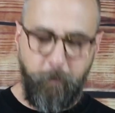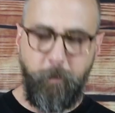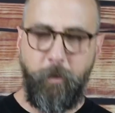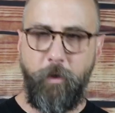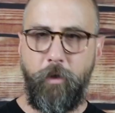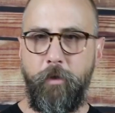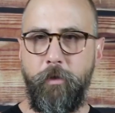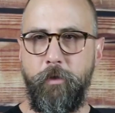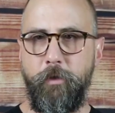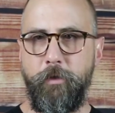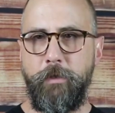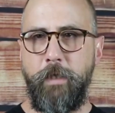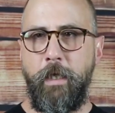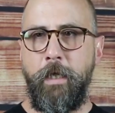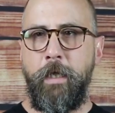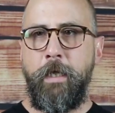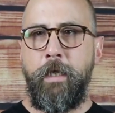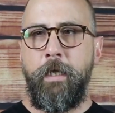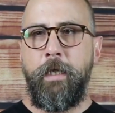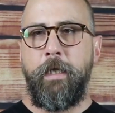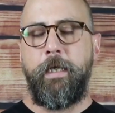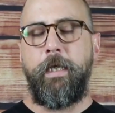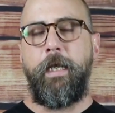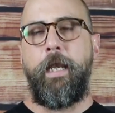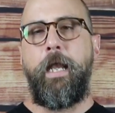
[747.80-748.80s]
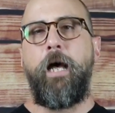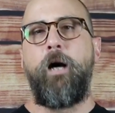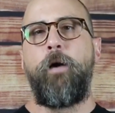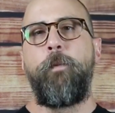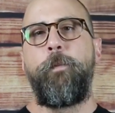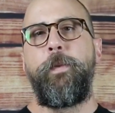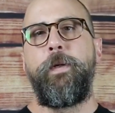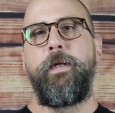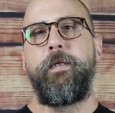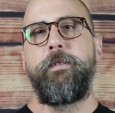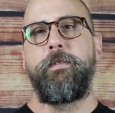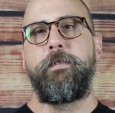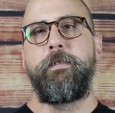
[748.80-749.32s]
partners can
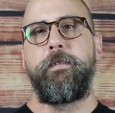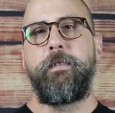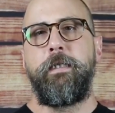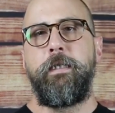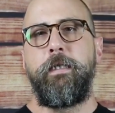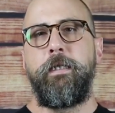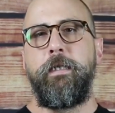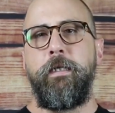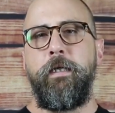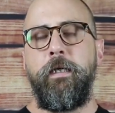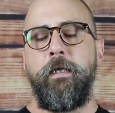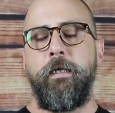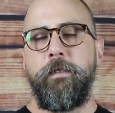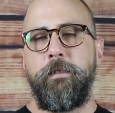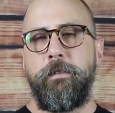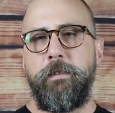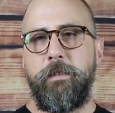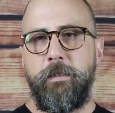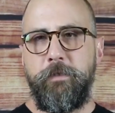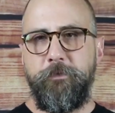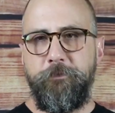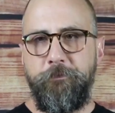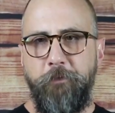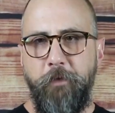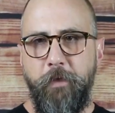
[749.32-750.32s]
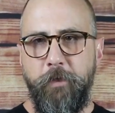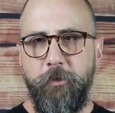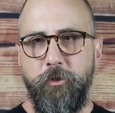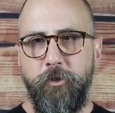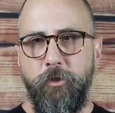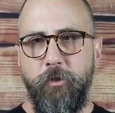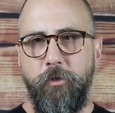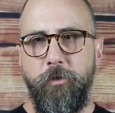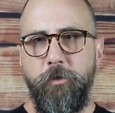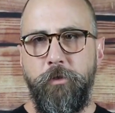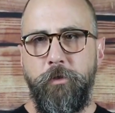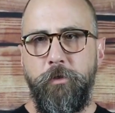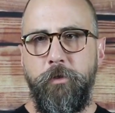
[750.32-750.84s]
help us see
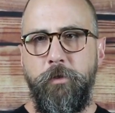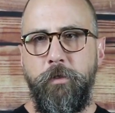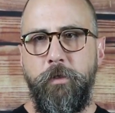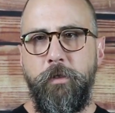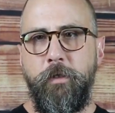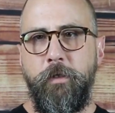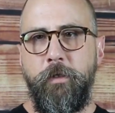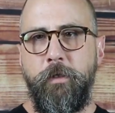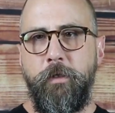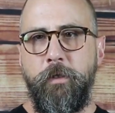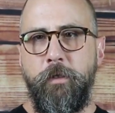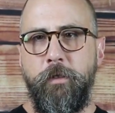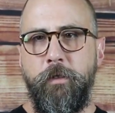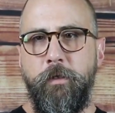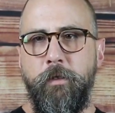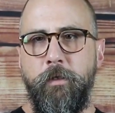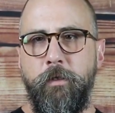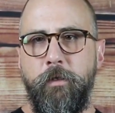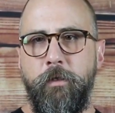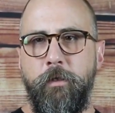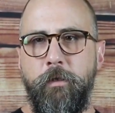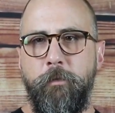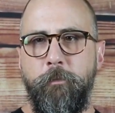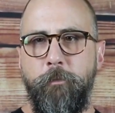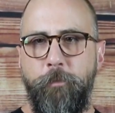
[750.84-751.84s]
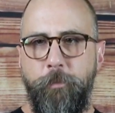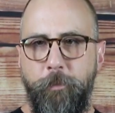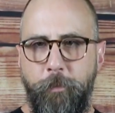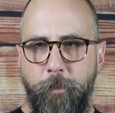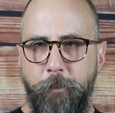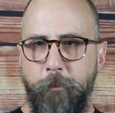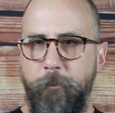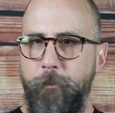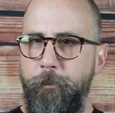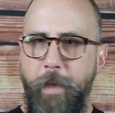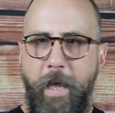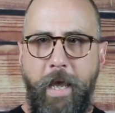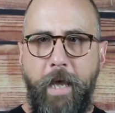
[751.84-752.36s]
dysfunctional
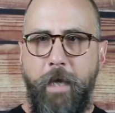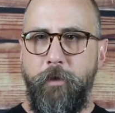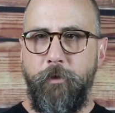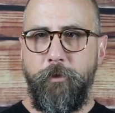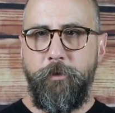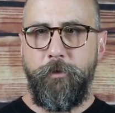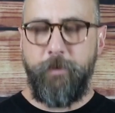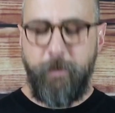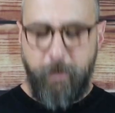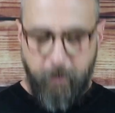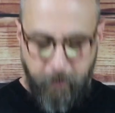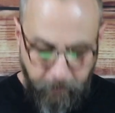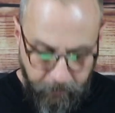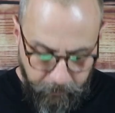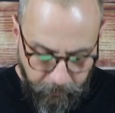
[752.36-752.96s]
patterns. They